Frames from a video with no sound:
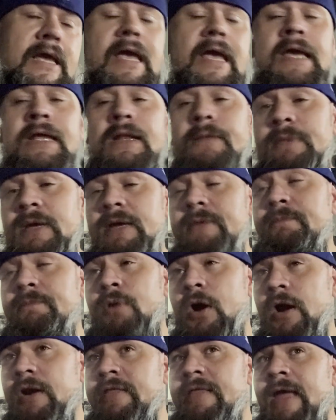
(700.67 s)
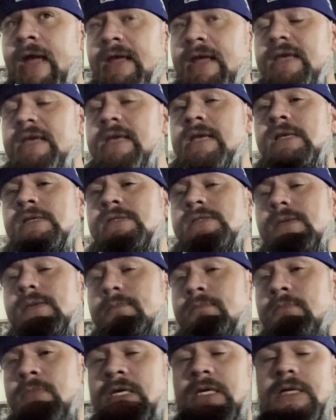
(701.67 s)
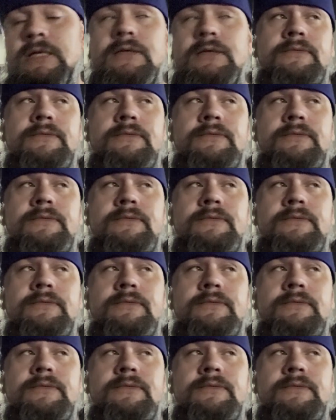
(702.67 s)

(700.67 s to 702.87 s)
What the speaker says: And a big part of that is me.